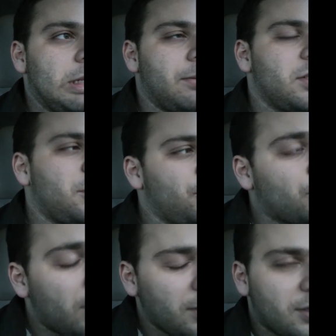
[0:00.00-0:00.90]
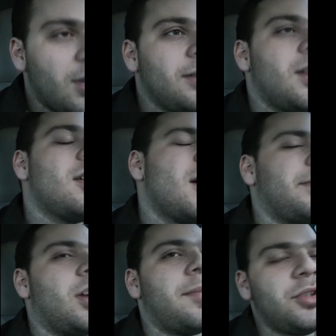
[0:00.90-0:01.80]
person was trying to not cut
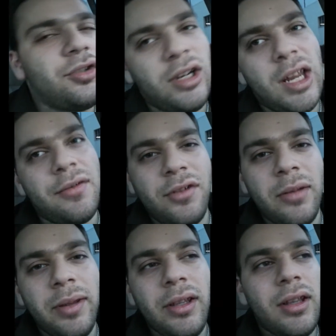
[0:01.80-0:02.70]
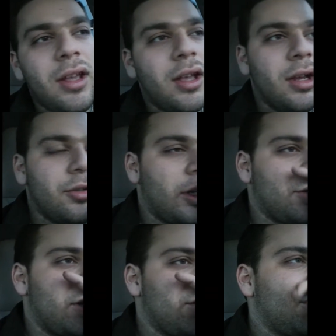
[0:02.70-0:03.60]
me off, but just trying to get in front of me, trying
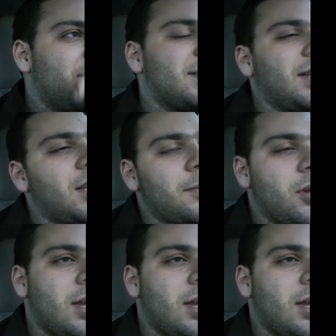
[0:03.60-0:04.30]
to change lanes, and I let him go.